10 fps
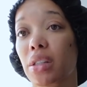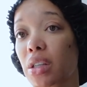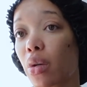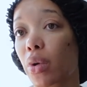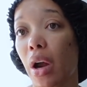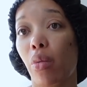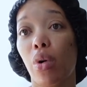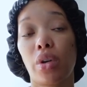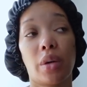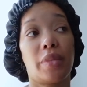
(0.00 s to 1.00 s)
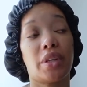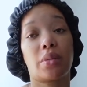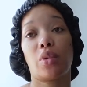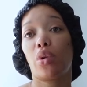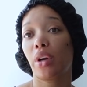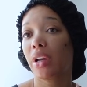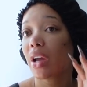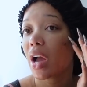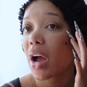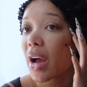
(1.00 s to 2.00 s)
So when I woke up this morning,
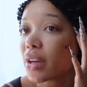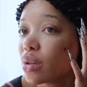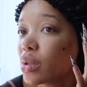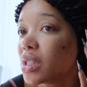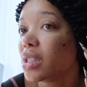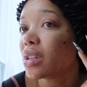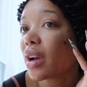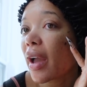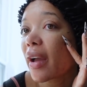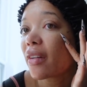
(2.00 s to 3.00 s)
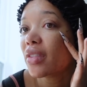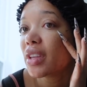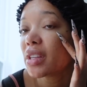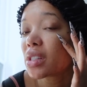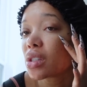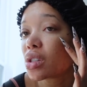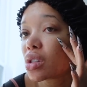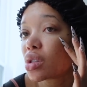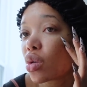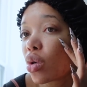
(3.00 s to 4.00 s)
I do still have this
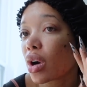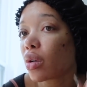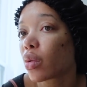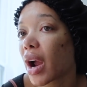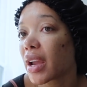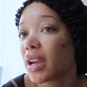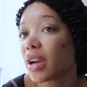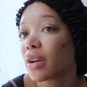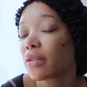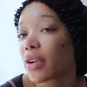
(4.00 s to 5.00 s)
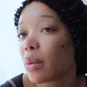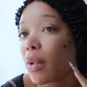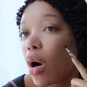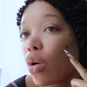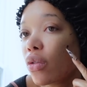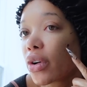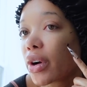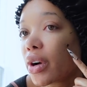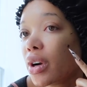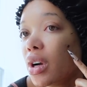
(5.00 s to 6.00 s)
sore right here from
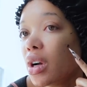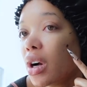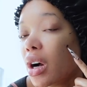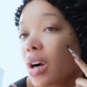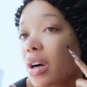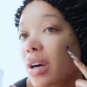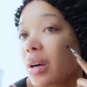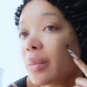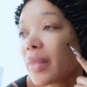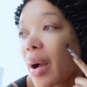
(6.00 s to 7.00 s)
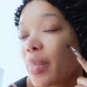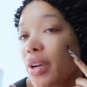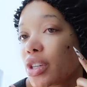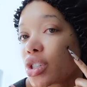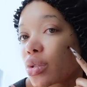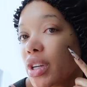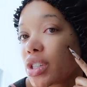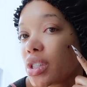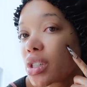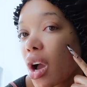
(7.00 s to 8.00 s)
over um I put
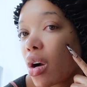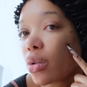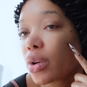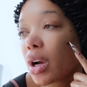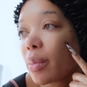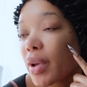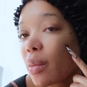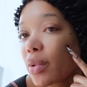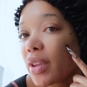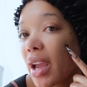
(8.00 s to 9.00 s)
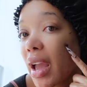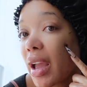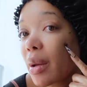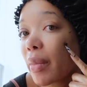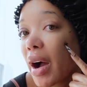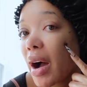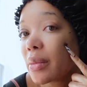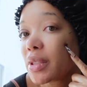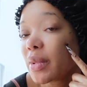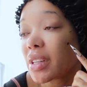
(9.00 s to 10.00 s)
astringent on a pimple that had
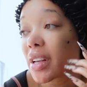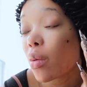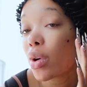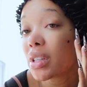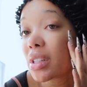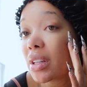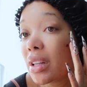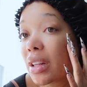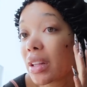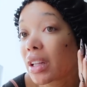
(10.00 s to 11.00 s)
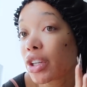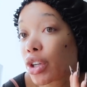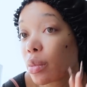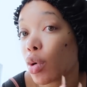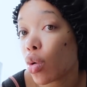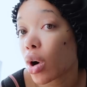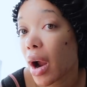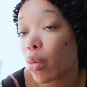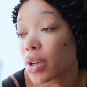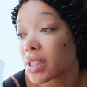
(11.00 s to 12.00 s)
popped because I wanted to clear the pore,
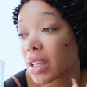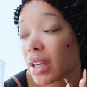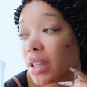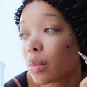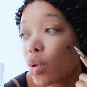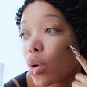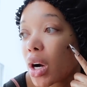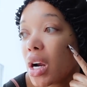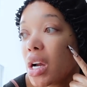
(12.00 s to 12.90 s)
I wanted to clean the pore.